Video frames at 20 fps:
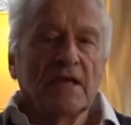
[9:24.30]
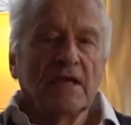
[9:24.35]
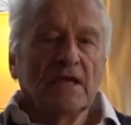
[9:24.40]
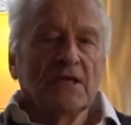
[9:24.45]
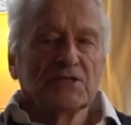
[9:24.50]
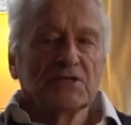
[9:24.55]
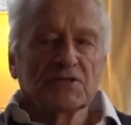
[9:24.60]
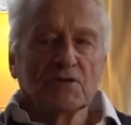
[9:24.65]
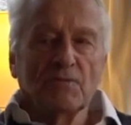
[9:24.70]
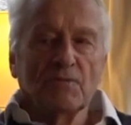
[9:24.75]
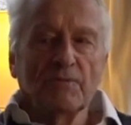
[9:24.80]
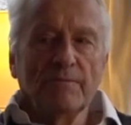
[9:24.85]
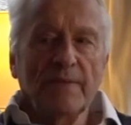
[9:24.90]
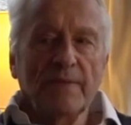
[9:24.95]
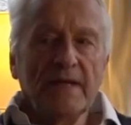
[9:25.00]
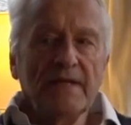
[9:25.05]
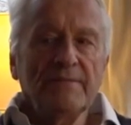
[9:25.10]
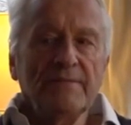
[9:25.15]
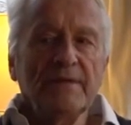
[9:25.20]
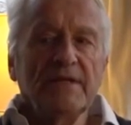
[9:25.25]
So
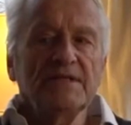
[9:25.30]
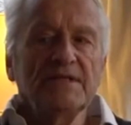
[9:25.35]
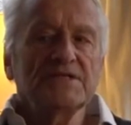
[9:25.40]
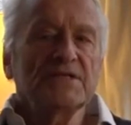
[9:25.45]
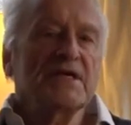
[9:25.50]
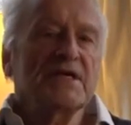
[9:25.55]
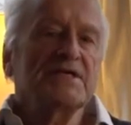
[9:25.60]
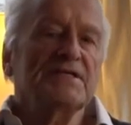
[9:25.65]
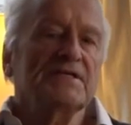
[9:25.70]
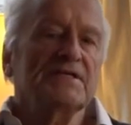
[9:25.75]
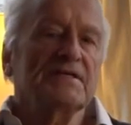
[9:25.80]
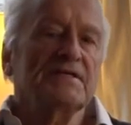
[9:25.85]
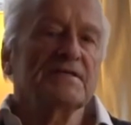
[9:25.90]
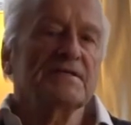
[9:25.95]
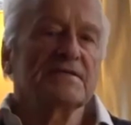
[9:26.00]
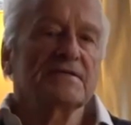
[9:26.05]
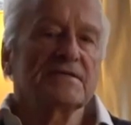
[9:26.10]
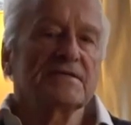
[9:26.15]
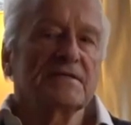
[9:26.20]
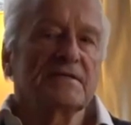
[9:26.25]
many
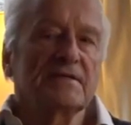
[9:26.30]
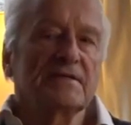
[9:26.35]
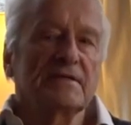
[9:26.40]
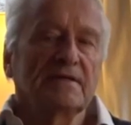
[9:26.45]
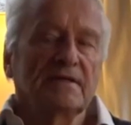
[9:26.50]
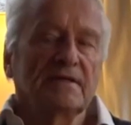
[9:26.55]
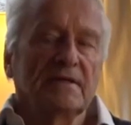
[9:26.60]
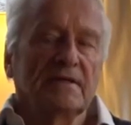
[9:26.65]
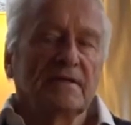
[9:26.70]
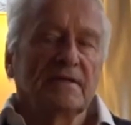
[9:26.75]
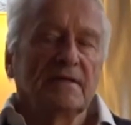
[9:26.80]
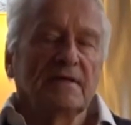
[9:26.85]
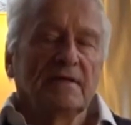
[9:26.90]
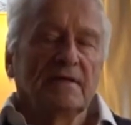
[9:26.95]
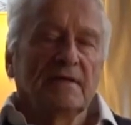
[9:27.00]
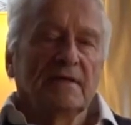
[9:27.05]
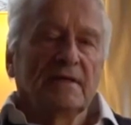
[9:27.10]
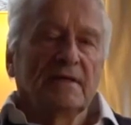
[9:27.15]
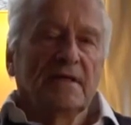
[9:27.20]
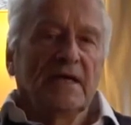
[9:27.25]
meditations
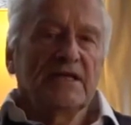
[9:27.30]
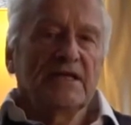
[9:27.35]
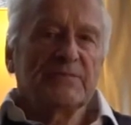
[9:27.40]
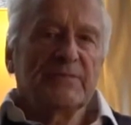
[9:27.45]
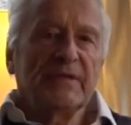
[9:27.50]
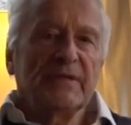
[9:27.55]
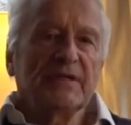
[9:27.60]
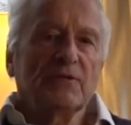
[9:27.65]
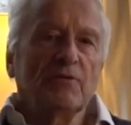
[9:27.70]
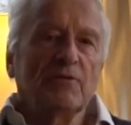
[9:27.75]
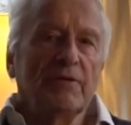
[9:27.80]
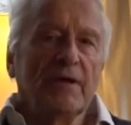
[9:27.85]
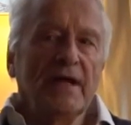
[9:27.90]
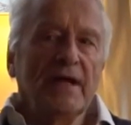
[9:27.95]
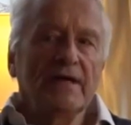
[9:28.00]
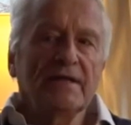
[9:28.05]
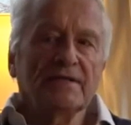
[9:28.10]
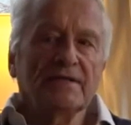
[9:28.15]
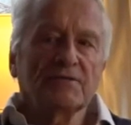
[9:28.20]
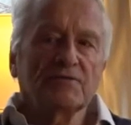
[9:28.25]
has been
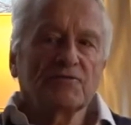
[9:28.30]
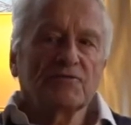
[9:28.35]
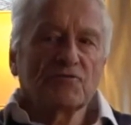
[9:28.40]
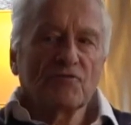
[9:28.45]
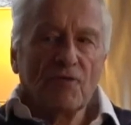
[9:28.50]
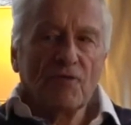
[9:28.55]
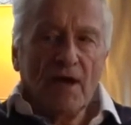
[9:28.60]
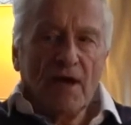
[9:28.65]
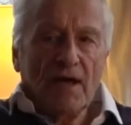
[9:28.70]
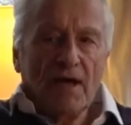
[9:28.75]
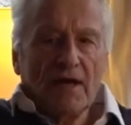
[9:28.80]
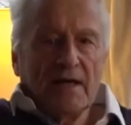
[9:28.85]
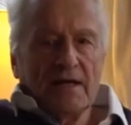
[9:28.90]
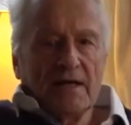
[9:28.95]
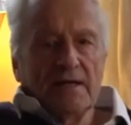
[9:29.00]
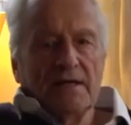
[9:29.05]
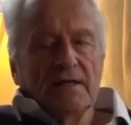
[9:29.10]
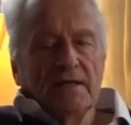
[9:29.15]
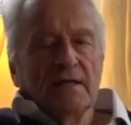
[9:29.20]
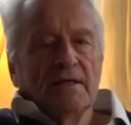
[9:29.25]
created to try
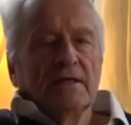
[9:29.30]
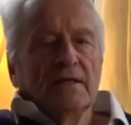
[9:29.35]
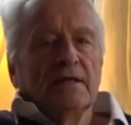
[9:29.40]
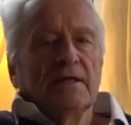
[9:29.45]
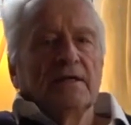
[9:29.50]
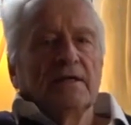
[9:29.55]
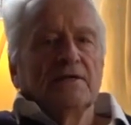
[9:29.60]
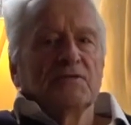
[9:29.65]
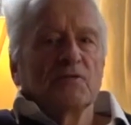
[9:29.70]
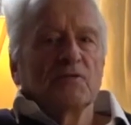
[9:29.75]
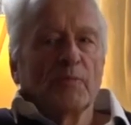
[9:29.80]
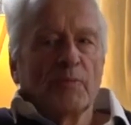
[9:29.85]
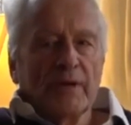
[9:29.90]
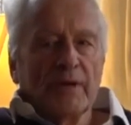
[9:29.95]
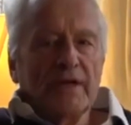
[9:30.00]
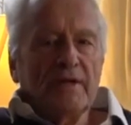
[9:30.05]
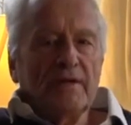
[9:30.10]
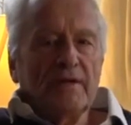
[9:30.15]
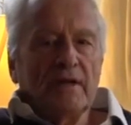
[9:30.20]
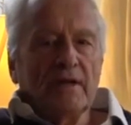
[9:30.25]
to
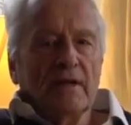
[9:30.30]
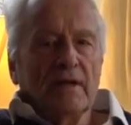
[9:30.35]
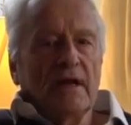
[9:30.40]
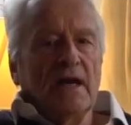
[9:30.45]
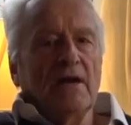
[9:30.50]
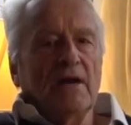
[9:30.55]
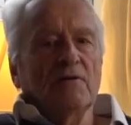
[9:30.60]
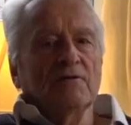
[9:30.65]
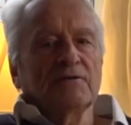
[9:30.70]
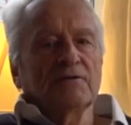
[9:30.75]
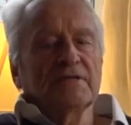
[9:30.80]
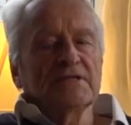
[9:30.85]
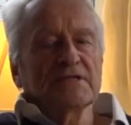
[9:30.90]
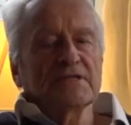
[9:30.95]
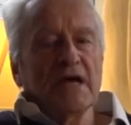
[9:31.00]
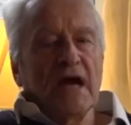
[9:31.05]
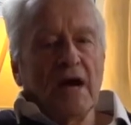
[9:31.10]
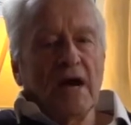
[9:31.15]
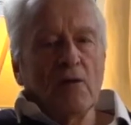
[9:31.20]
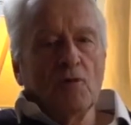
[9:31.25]
bring out this
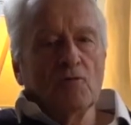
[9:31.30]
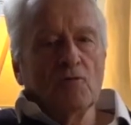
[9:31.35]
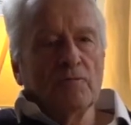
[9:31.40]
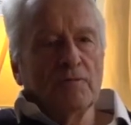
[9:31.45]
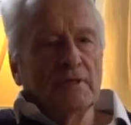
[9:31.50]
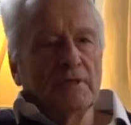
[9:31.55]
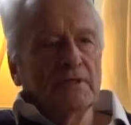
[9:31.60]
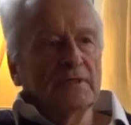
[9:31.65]
AUM.